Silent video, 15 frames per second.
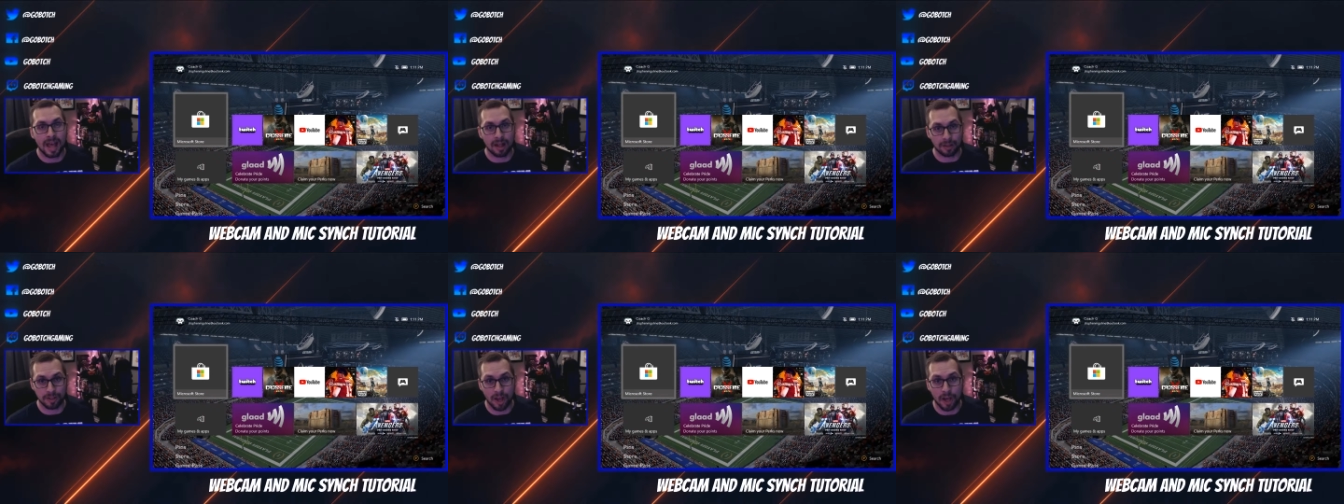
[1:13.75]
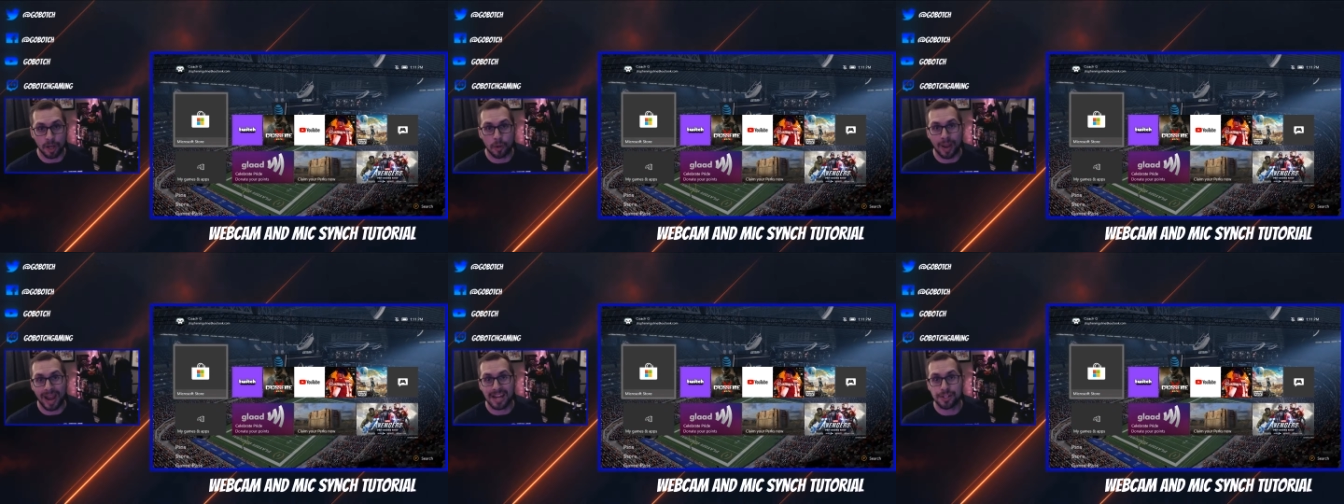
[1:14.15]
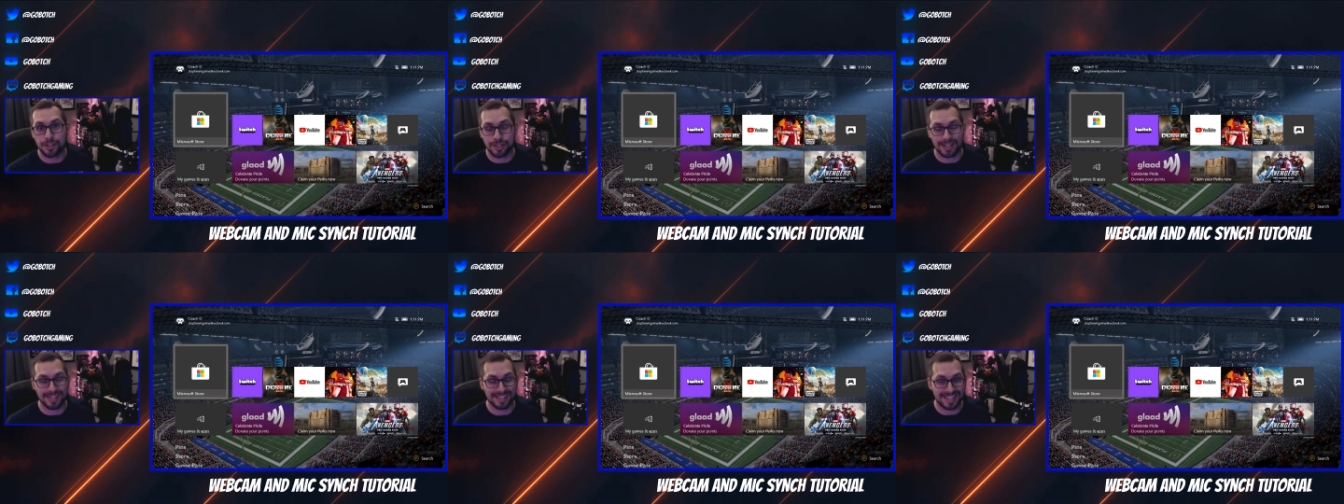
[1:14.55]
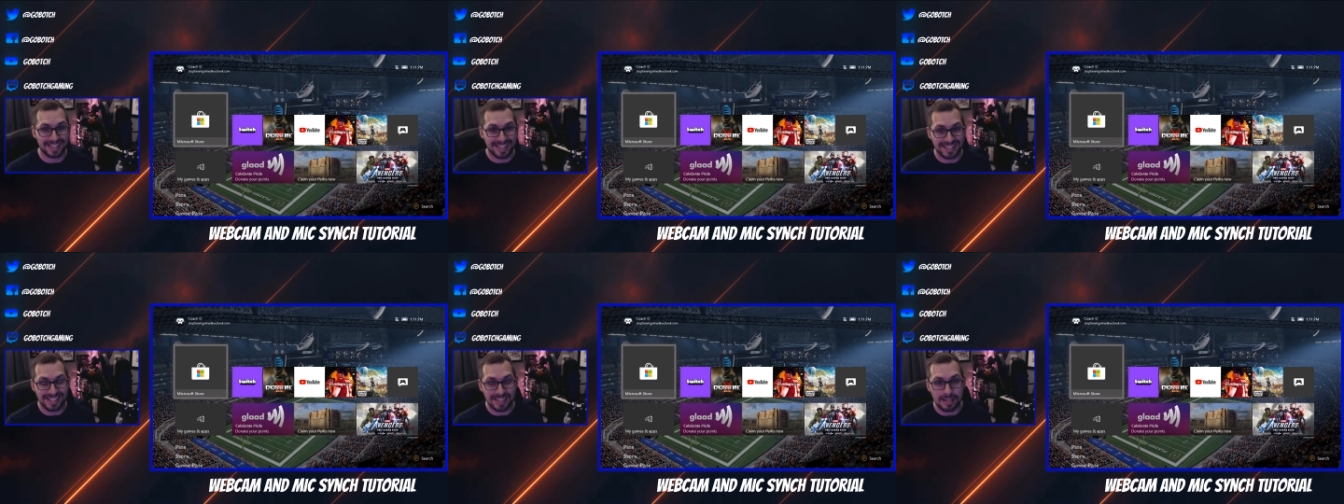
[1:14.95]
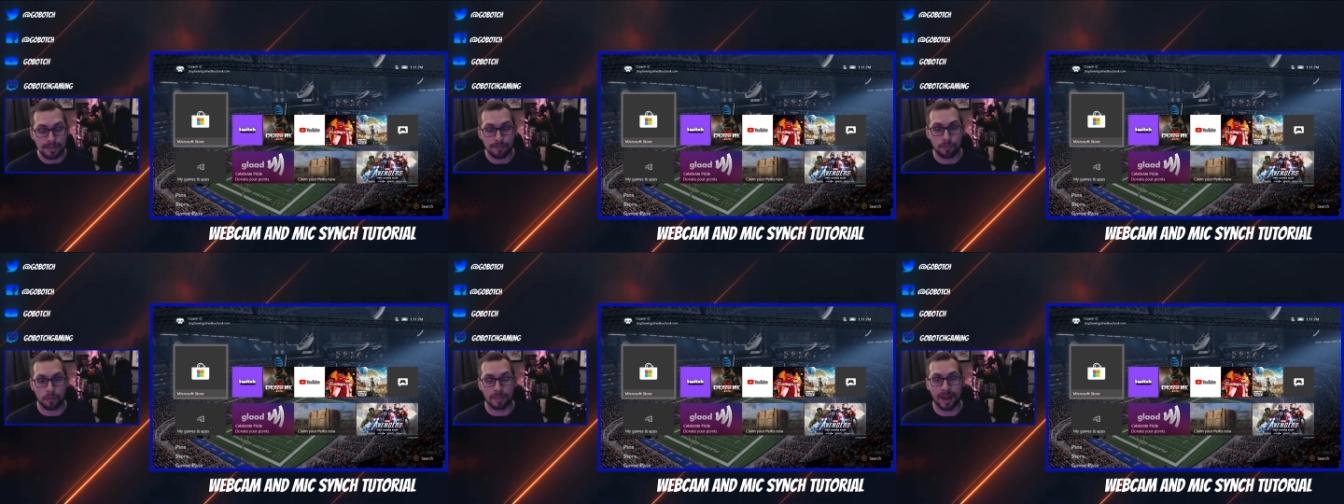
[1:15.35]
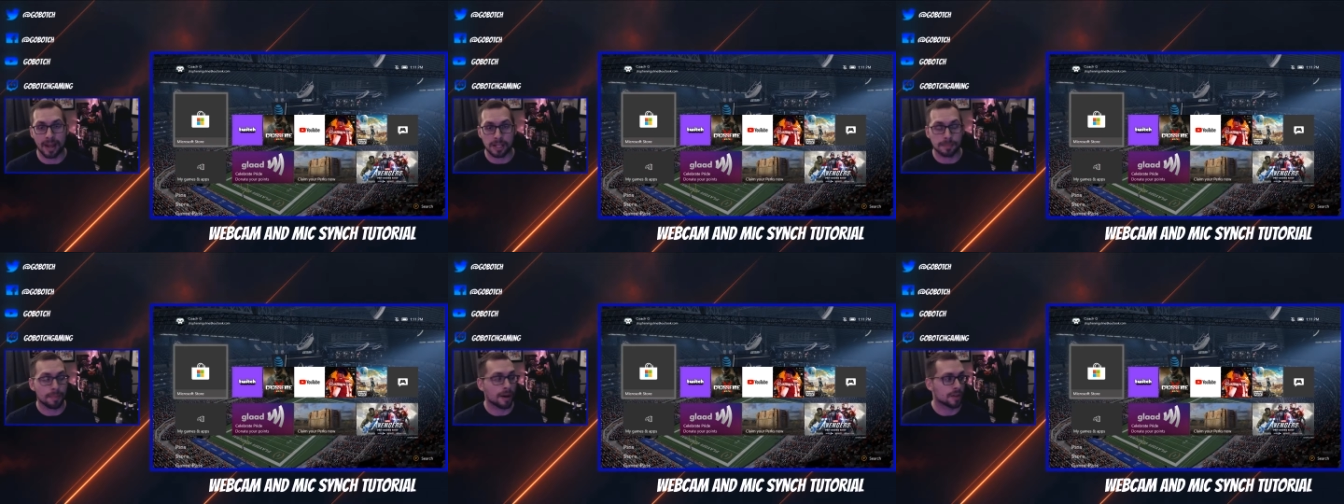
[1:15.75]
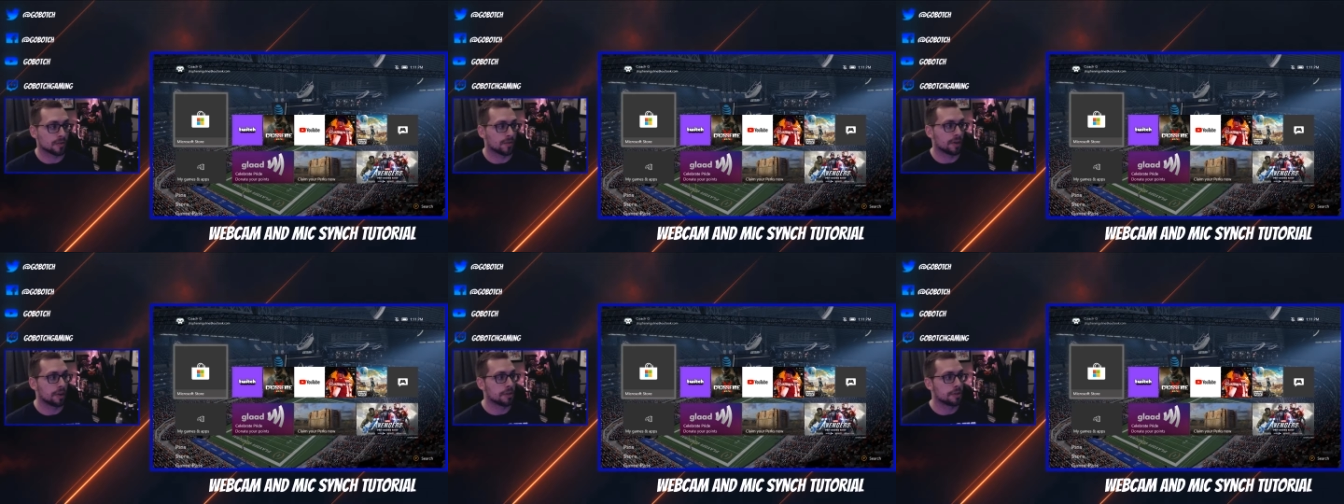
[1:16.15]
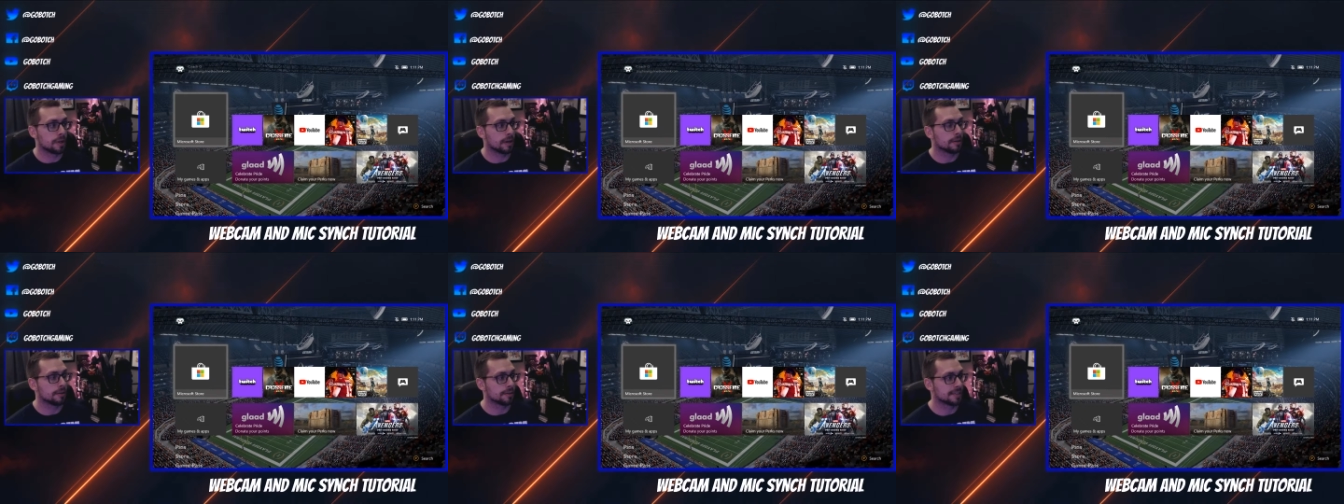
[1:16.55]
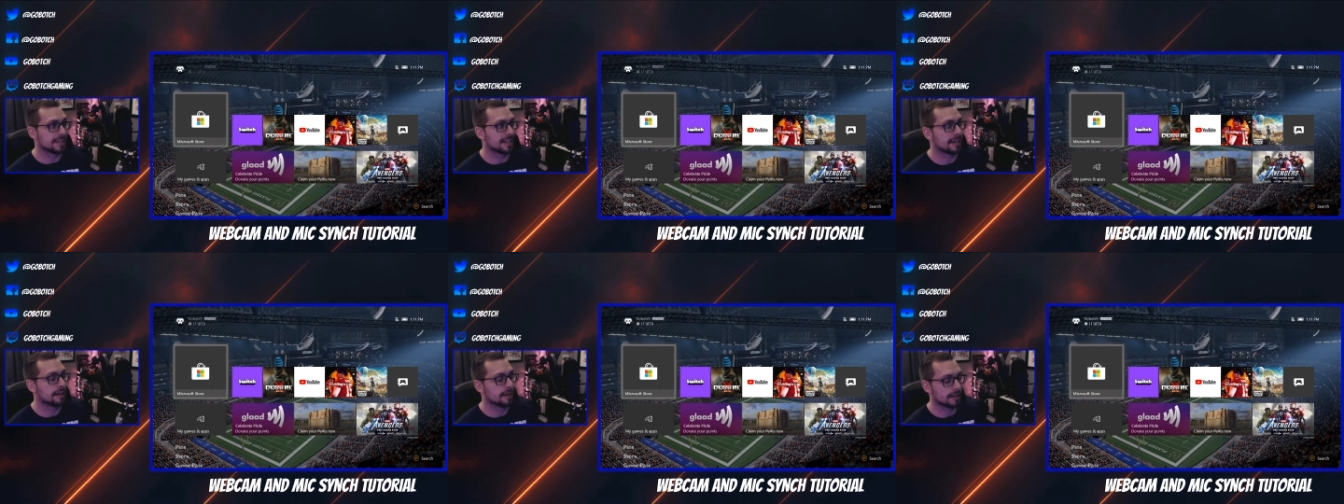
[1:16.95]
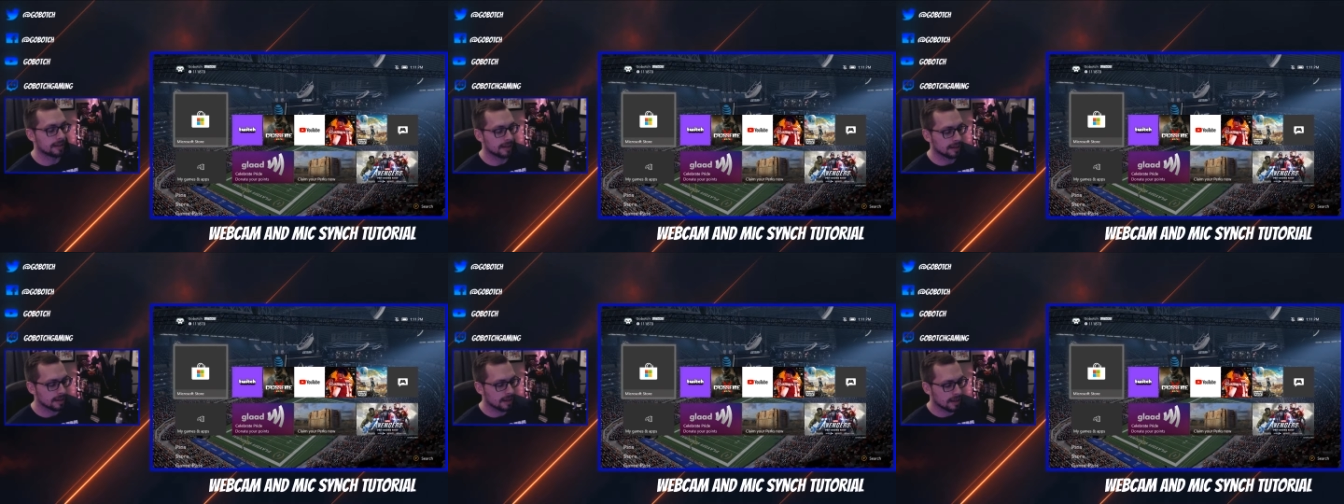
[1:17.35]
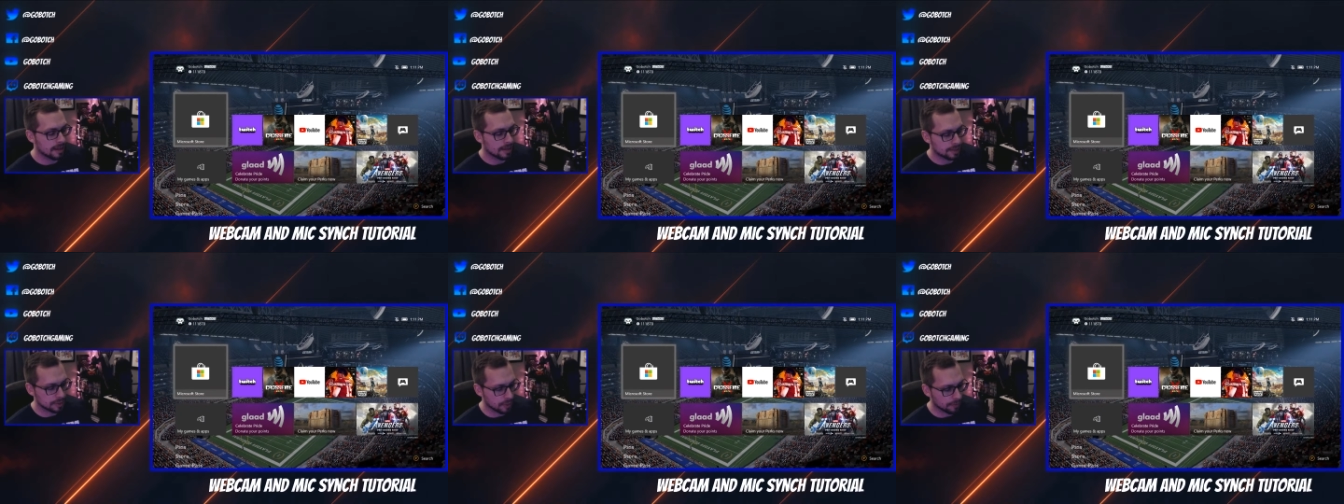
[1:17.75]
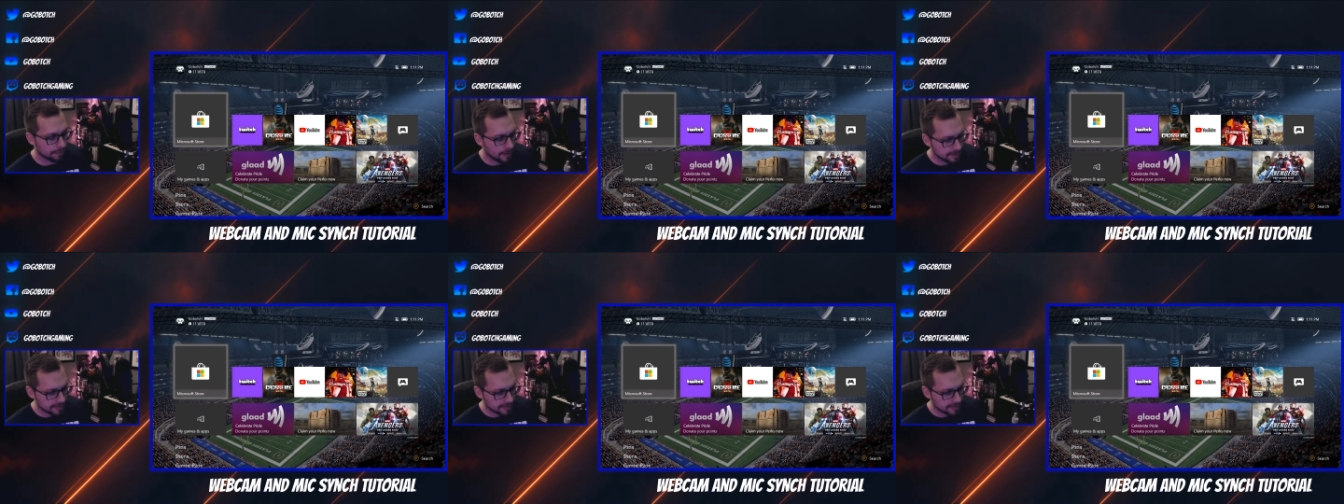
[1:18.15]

Elgato HD60 for my Xbox footage here you're seeing here today. So if